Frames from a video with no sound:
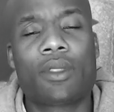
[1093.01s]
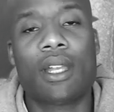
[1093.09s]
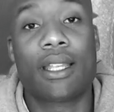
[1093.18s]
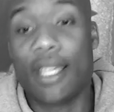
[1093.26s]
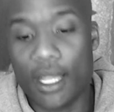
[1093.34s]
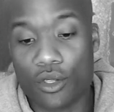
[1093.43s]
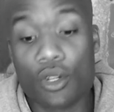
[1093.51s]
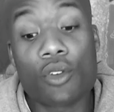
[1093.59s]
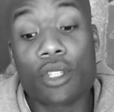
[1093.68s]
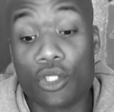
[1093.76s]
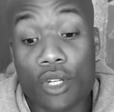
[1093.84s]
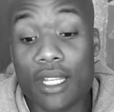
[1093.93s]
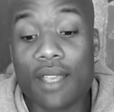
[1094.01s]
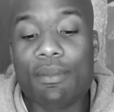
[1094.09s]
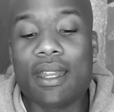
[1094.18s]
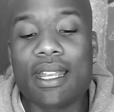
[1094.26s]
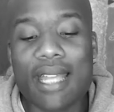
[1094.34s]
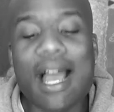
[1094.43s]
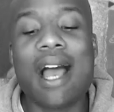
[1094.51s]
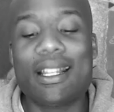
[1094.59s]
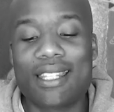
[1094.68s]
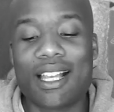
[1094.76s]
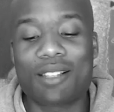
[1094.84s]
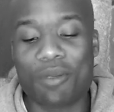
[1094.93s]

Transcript: Again, you didn't give me any context,